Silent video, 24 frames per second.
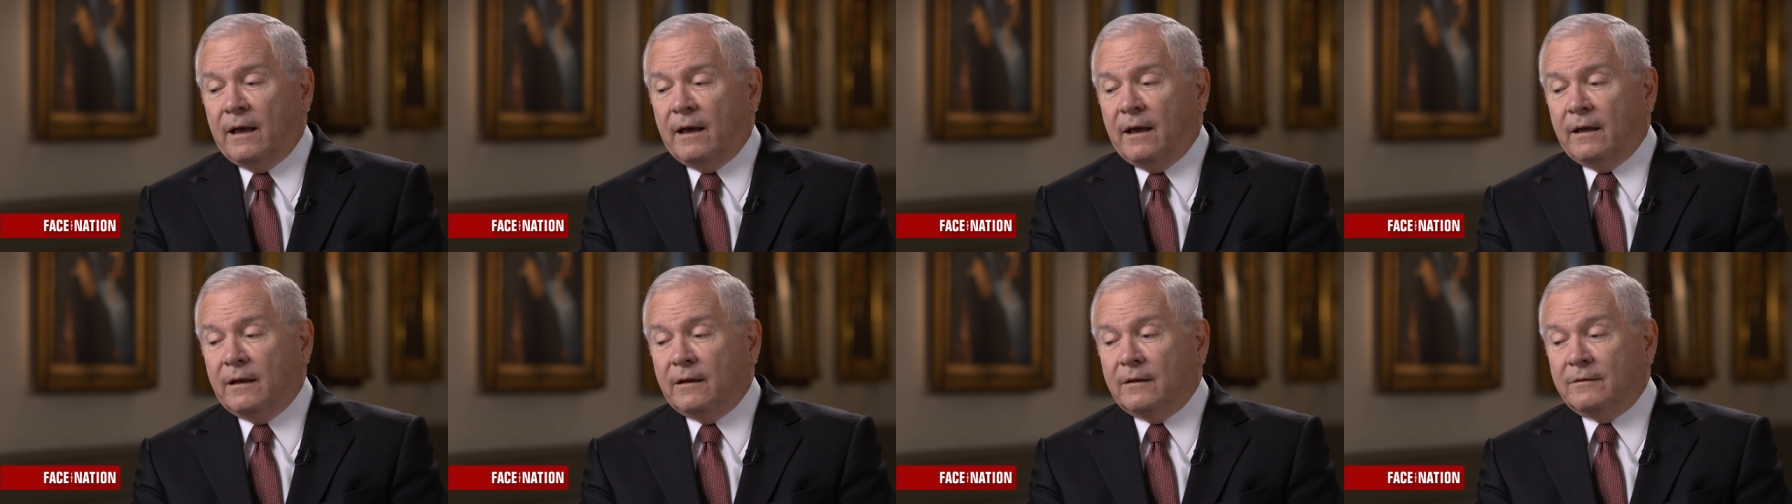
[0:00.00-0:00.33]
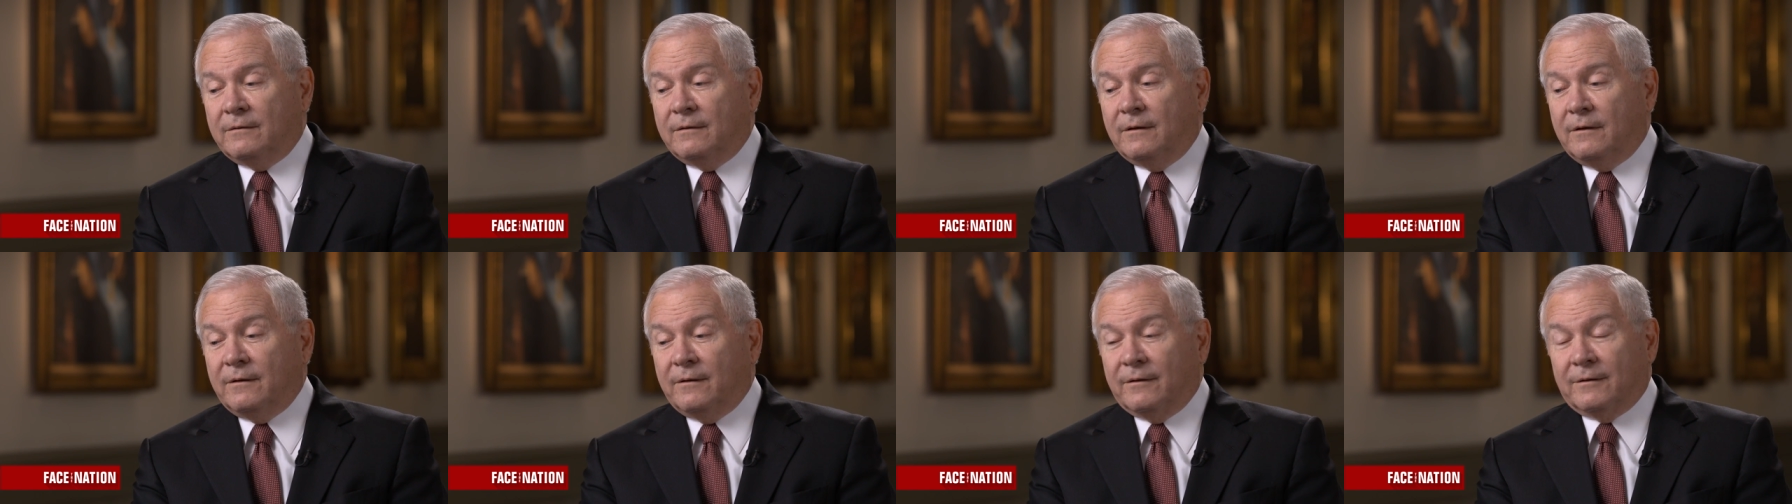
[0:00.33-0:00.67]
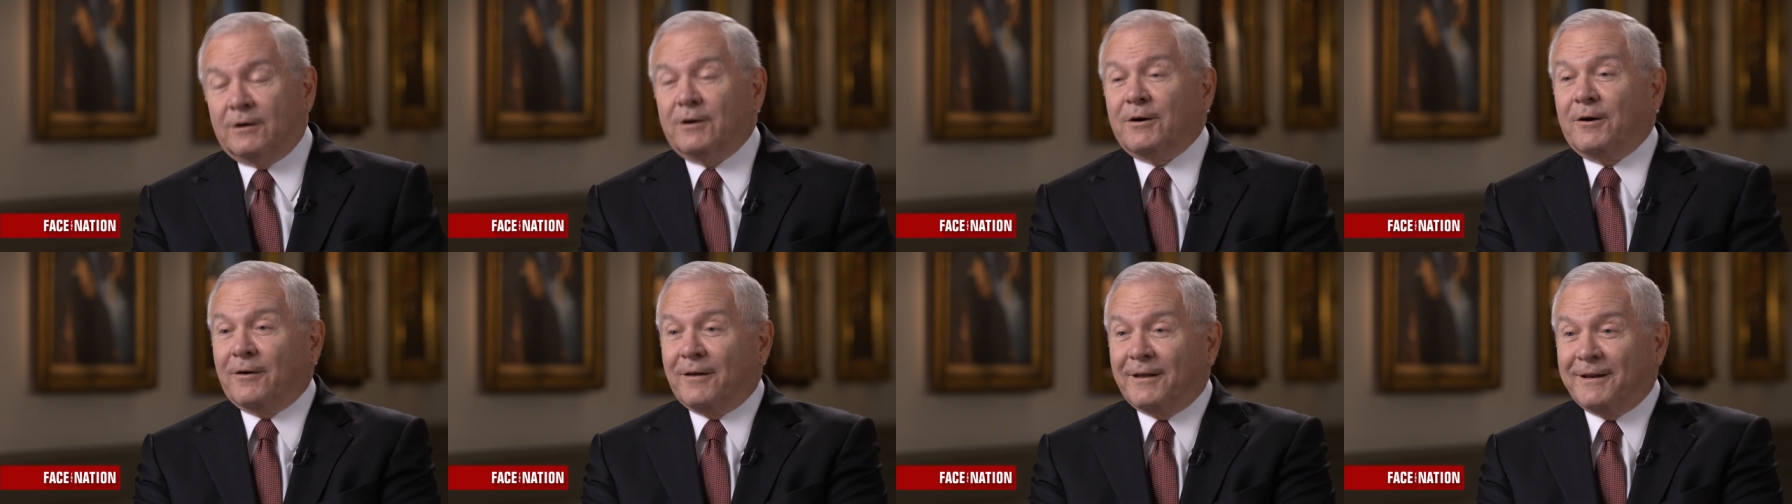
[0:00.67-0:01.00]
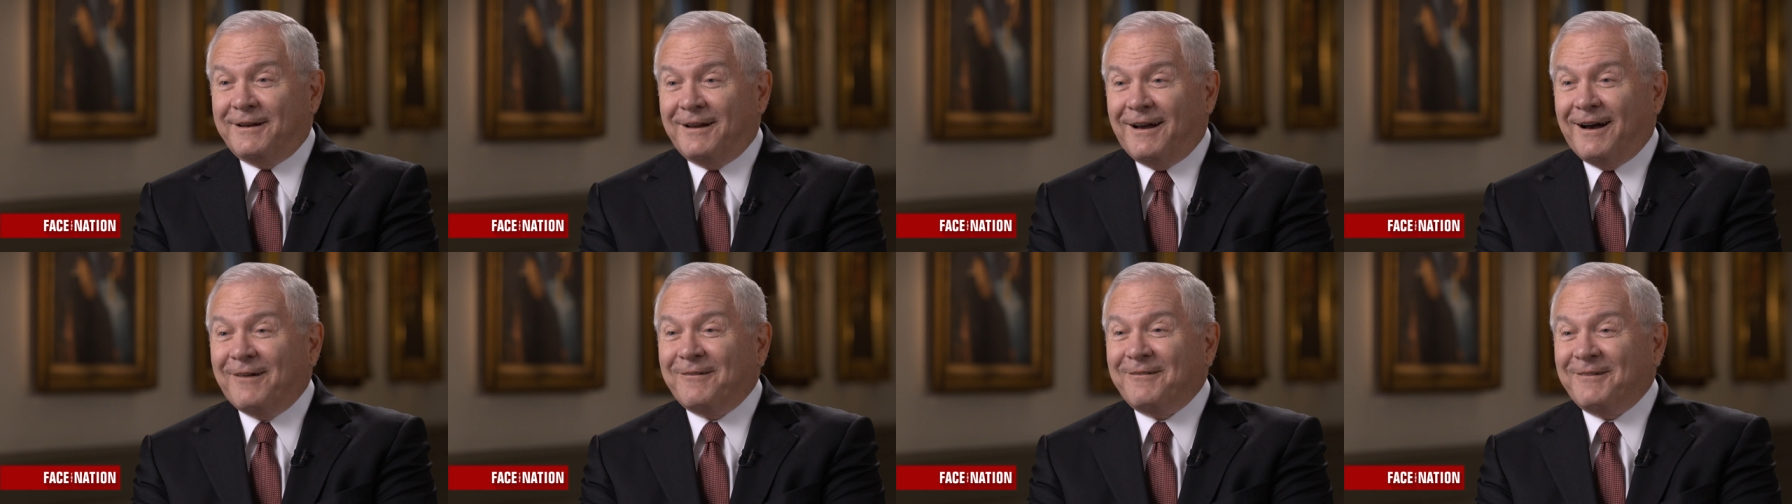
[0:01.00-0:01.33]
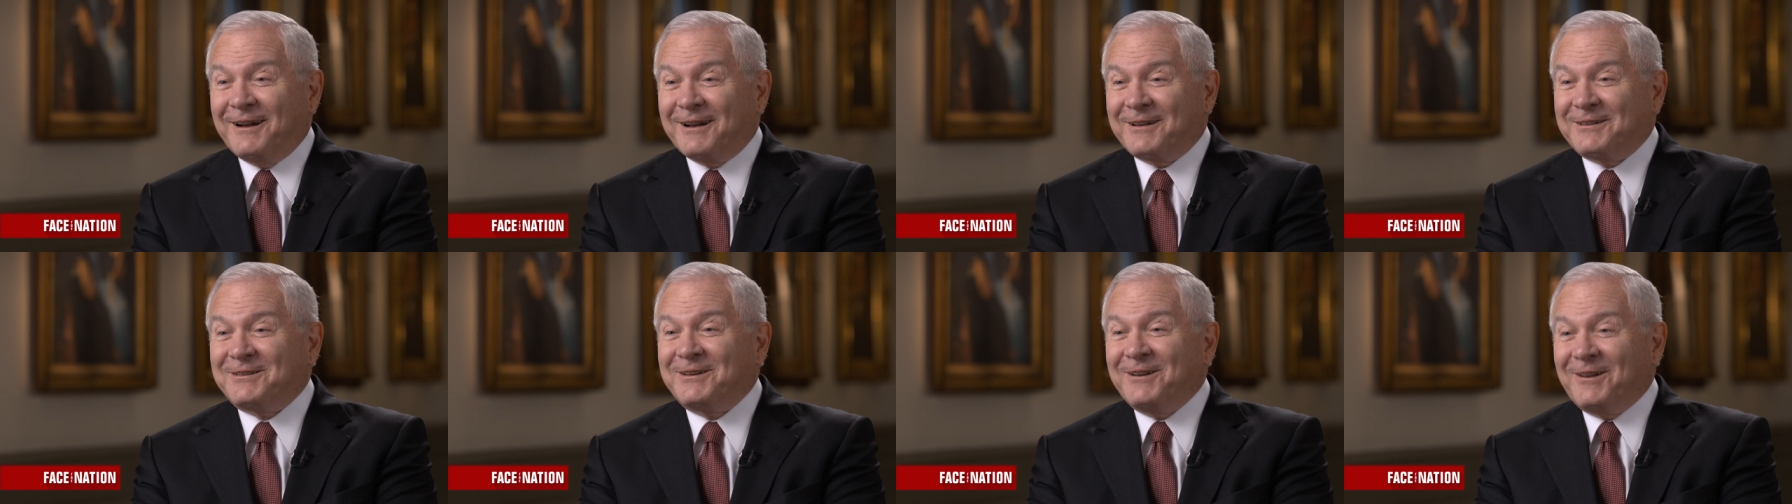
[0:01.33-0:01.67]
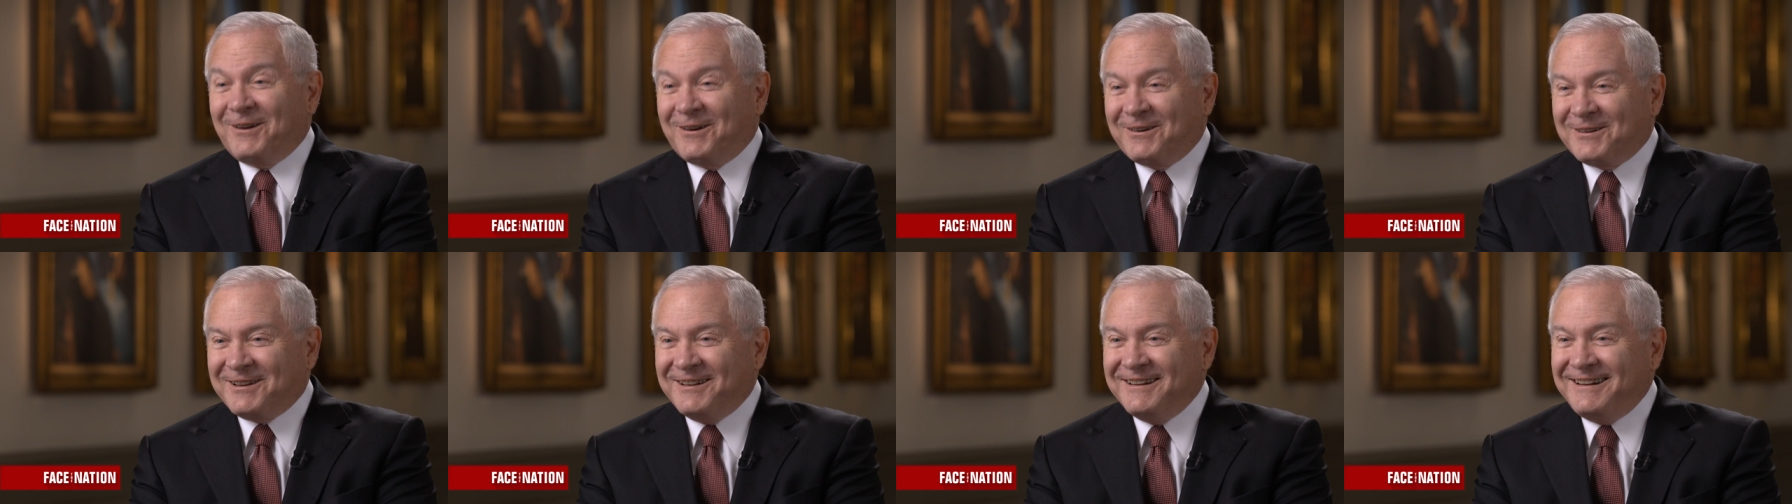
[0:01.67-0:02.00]
and clearly not Rex
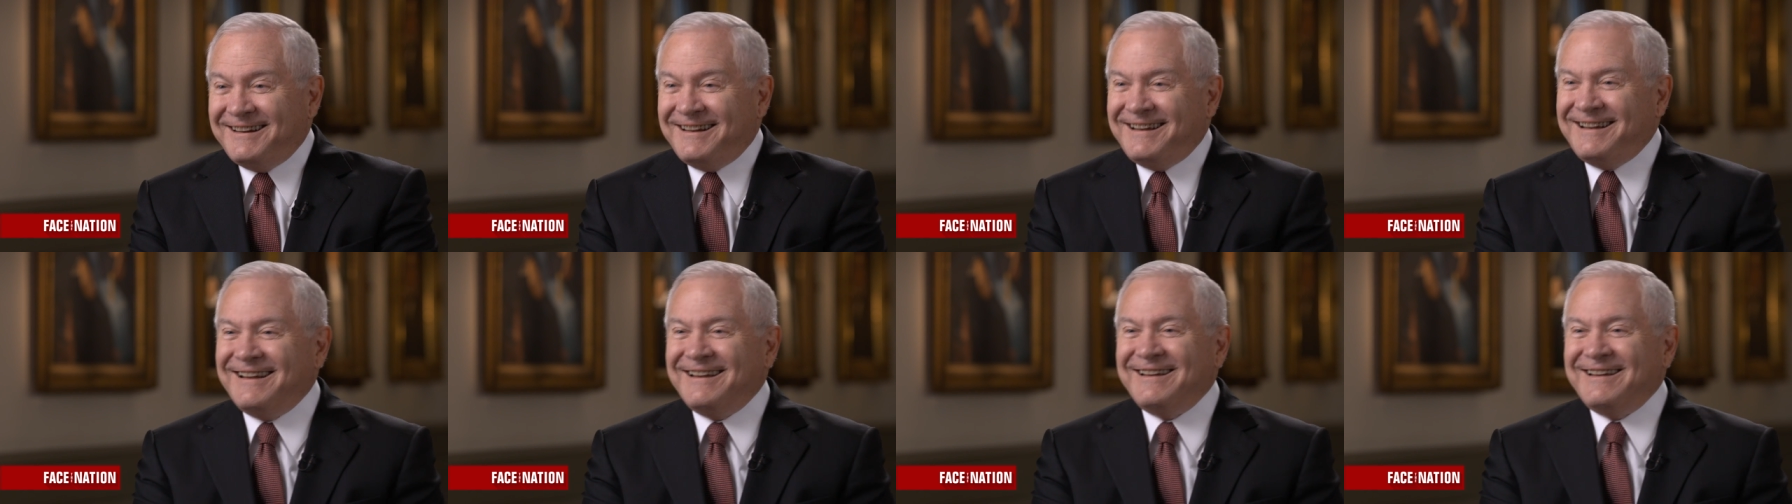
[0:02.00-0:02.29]
Tillerson,